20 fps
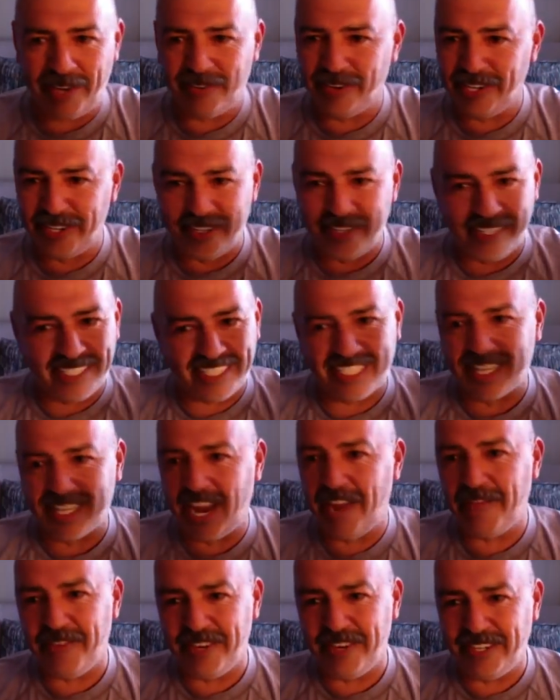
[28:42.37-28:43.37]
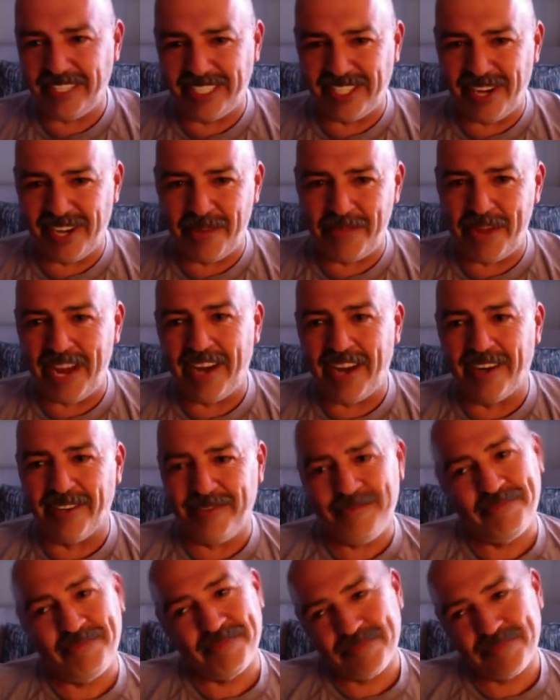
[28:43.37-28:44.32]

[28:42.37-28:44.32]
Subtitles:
where it's time for you to jump out,